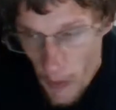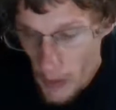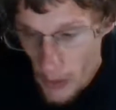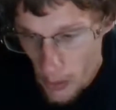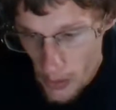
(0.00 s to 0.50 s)
Of
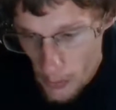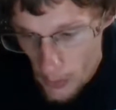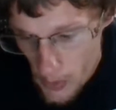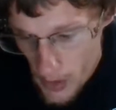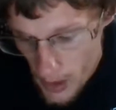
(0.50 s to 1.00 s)
course, I'm going
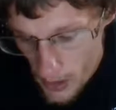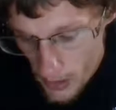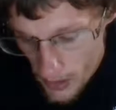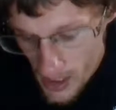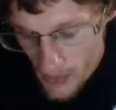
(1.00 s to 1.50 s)
to stick to the
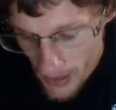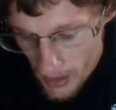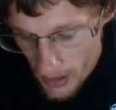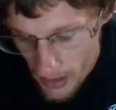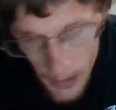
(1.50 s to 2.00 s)
stuff I know
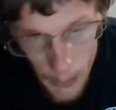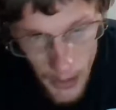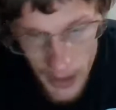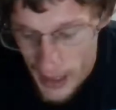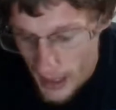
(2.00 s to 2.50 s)
I can make
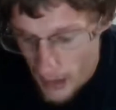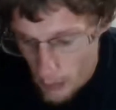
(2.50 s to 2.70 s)
money at.